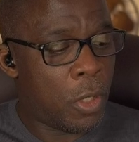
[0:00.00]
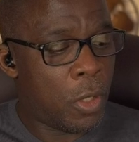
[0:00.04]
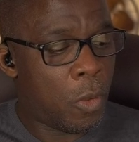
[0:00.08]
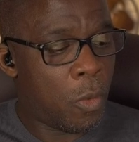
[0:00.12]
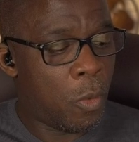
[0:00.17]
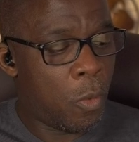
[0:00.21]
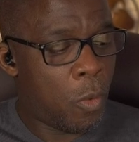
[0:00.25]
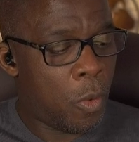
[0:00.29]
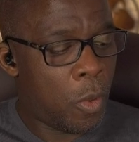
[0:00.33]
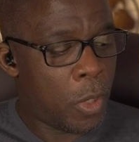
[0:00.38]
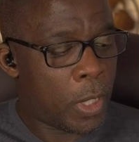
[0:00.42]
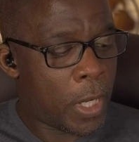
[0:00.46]

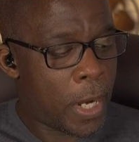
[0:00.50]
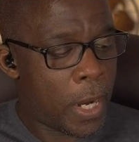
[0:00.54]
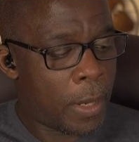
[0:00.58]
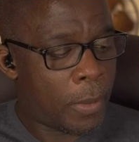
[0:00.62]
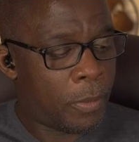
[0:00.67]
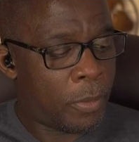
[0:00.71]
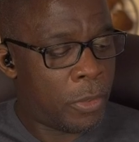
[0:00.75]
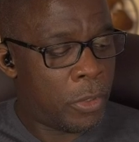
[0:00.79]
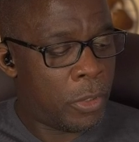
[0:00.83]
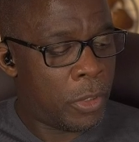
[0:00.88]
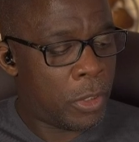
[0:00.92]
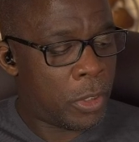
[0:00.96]
what
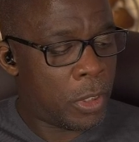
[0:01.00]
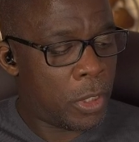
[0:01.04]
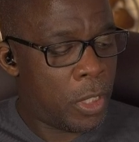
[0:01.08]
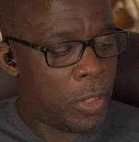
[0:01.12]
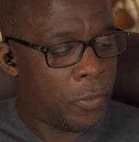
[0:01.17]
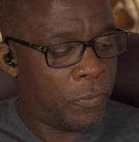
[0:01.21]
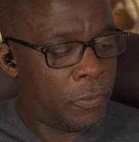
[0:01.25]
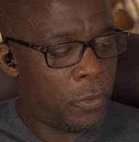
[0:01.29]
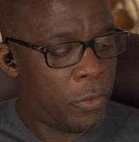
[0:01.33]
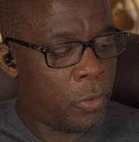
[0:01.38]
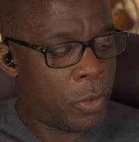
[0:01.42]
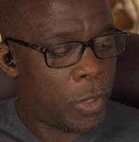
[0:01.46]
happens
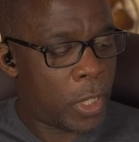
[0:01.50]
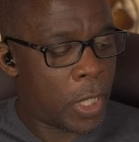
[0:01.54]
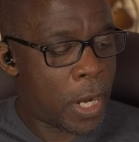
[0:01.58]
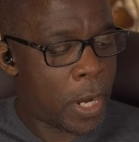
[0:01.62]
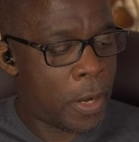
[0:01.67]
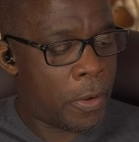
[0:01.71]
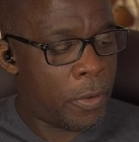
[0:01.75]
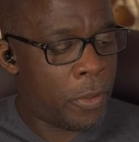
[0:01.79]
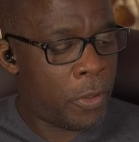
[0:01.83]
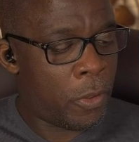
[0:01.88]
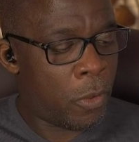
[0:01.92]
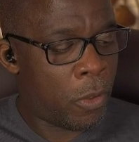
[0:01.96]
if you
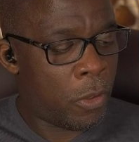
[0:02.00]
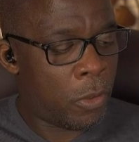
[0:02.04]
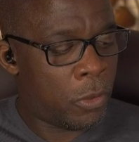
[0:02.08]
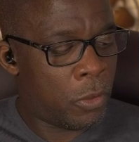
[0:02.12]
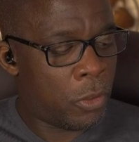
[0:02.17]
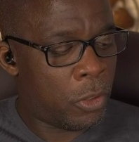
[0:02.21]
carry on